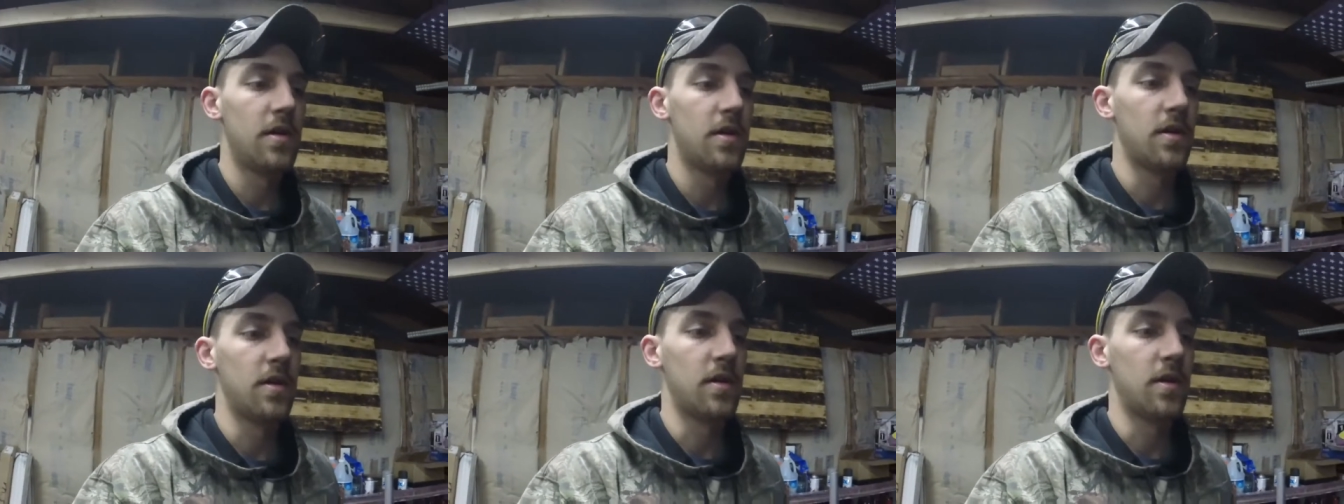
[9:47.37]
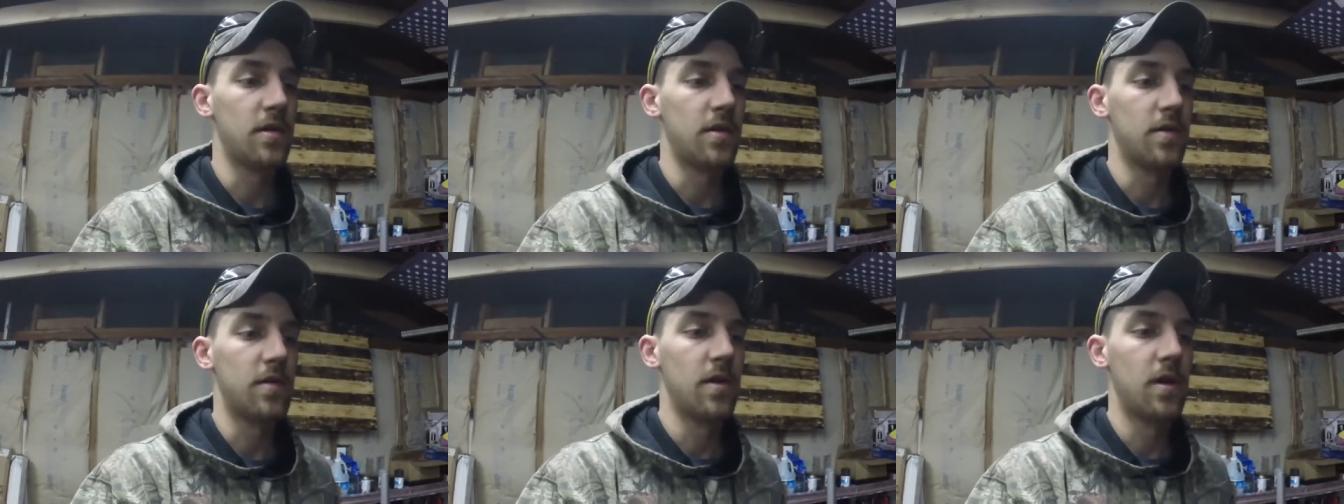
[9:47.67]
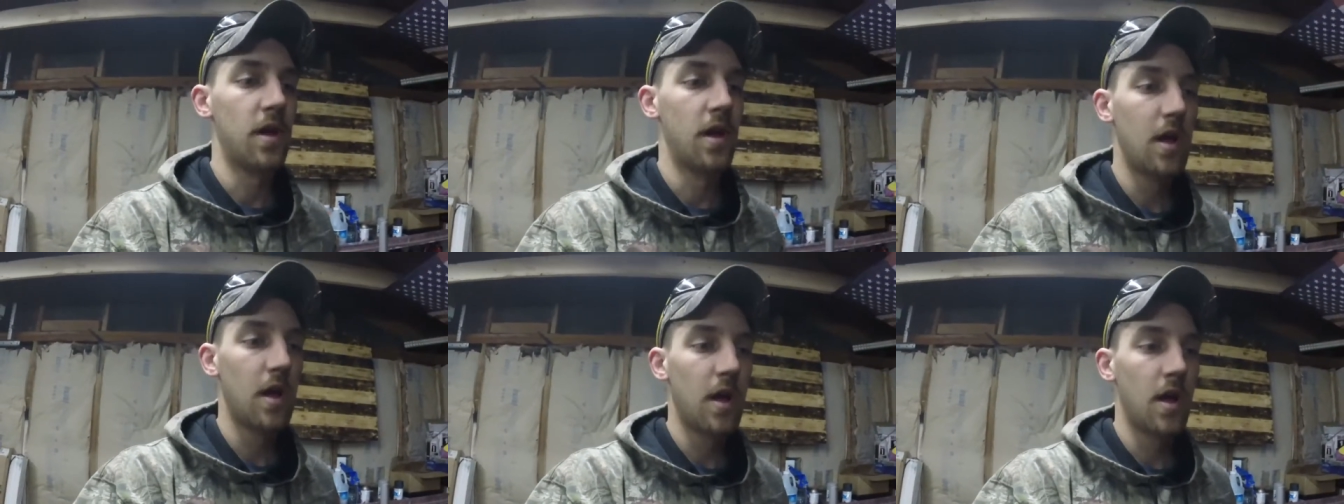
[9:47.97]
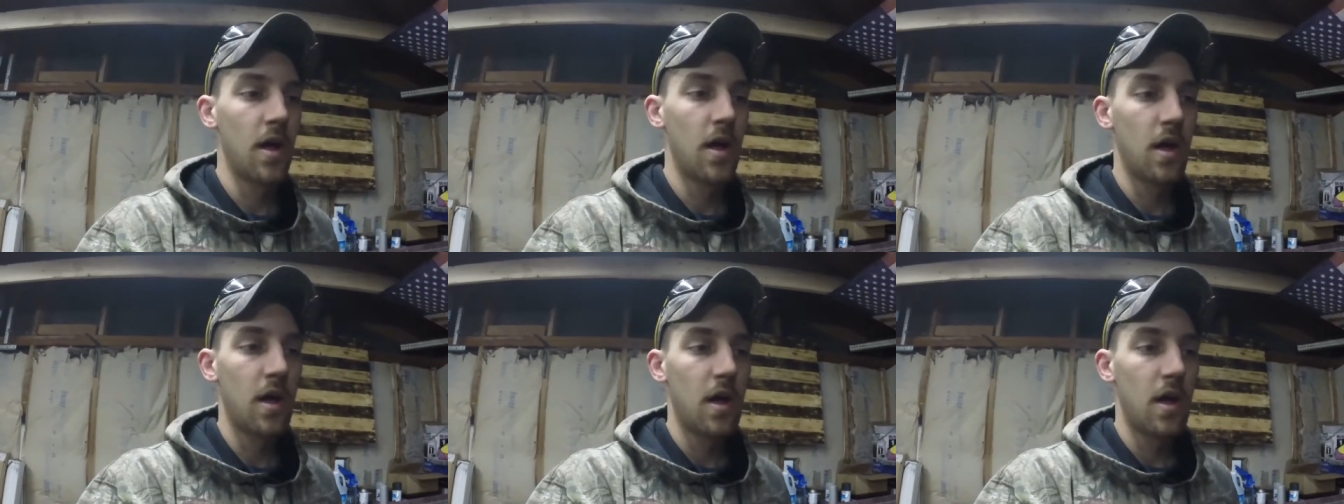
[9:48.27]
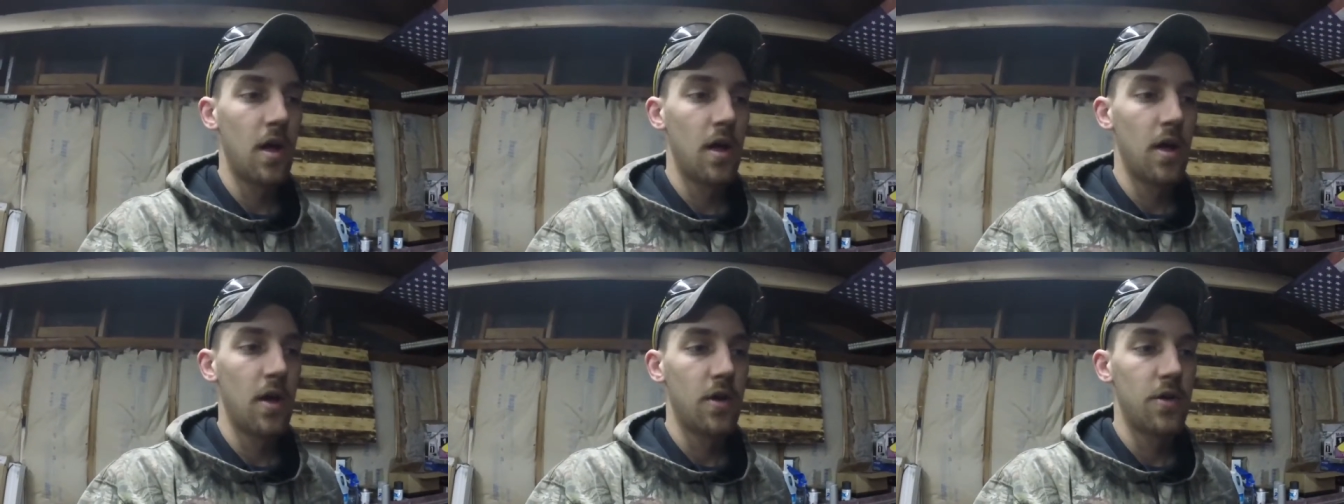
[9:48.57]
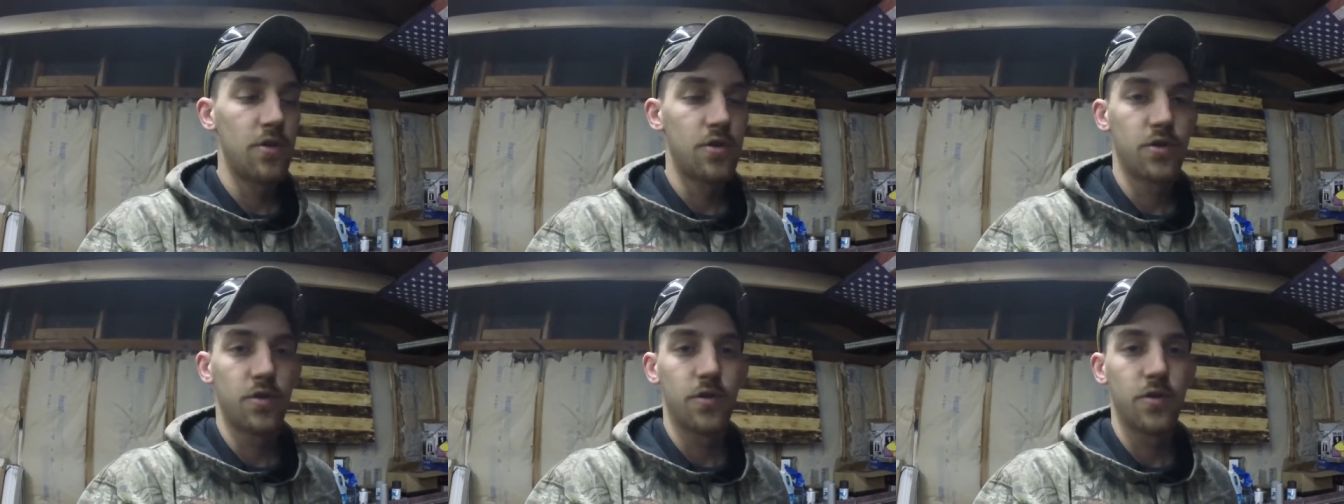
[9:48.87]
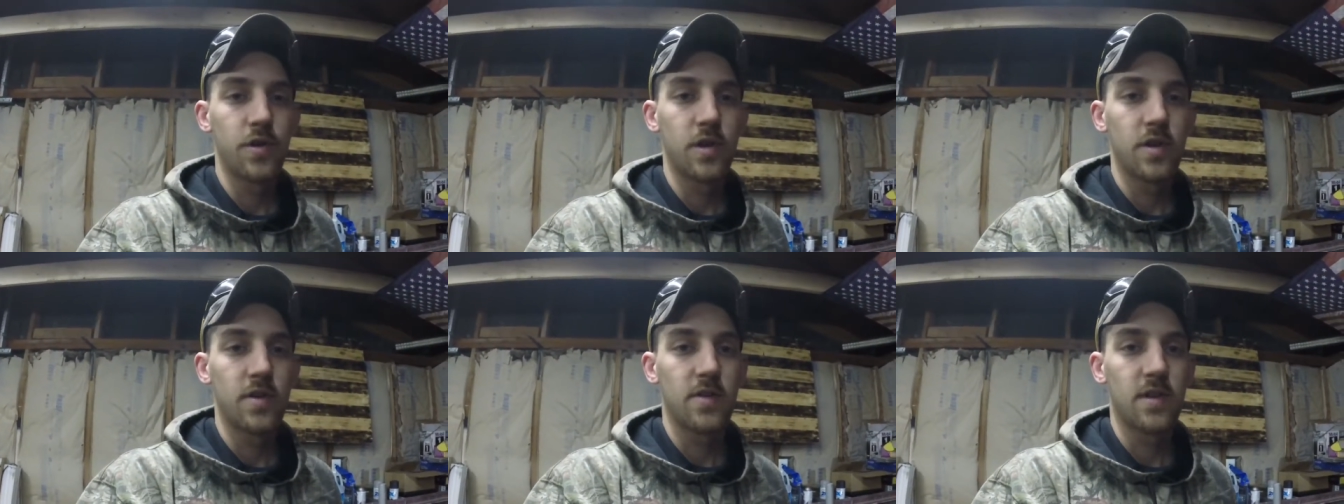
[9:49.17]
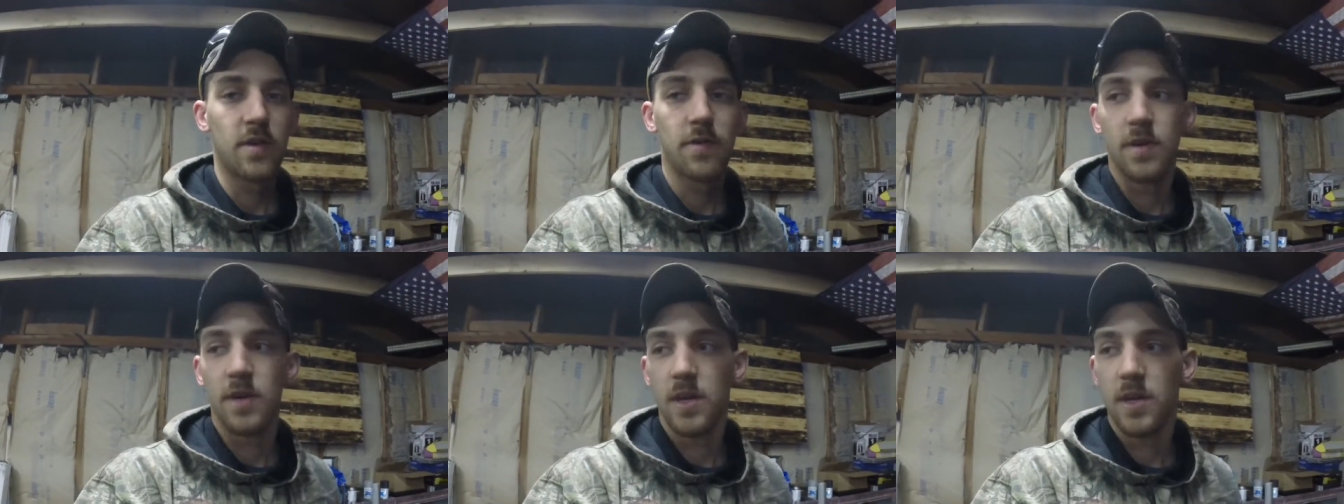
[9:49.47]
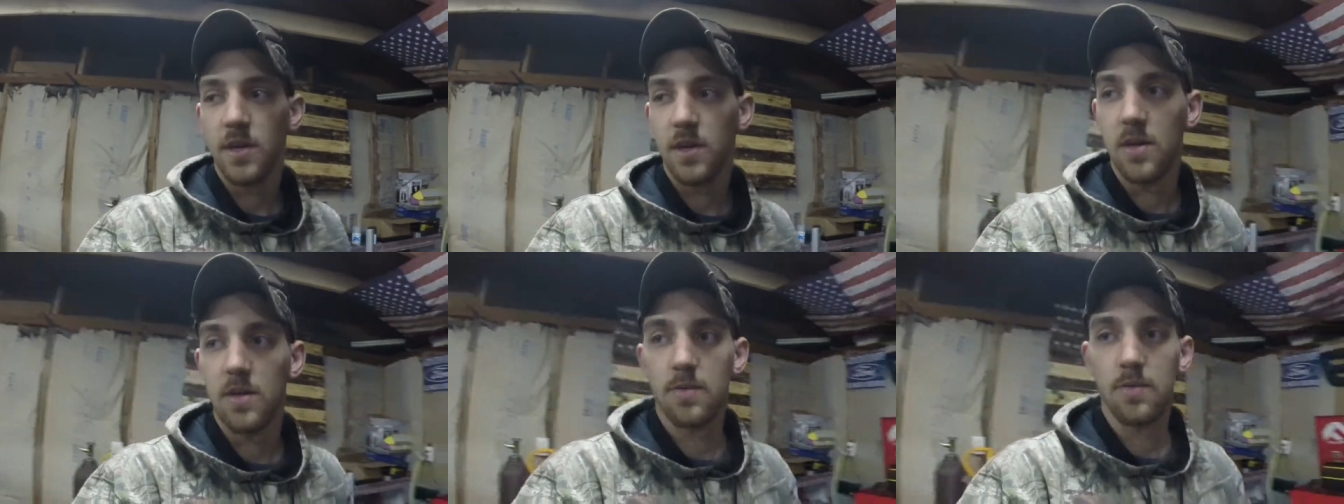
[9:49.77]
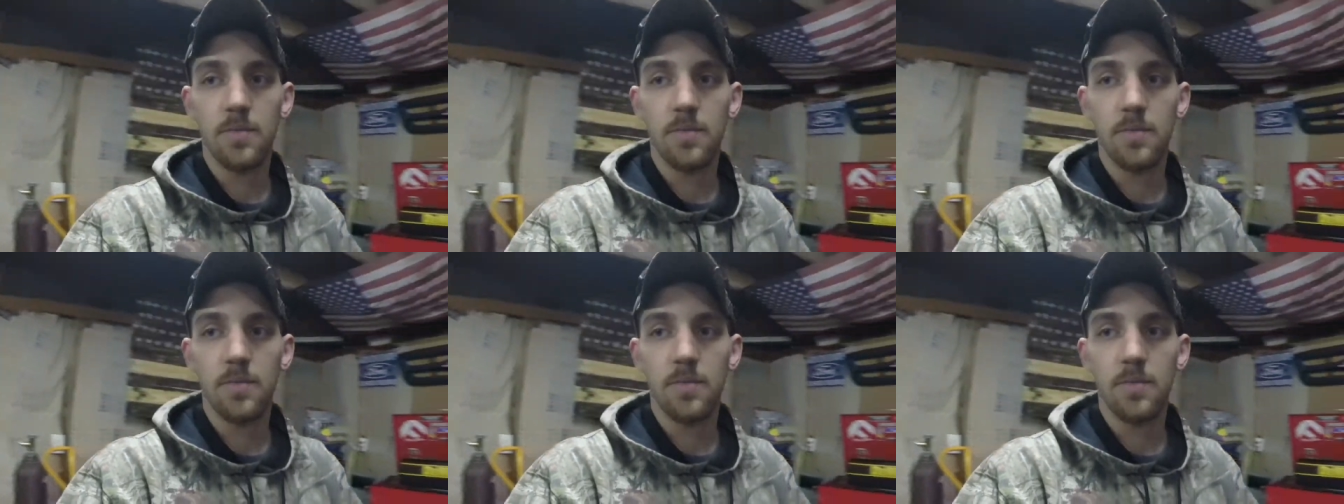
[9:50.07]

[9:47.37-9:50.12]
I'll show you guys that when I get that.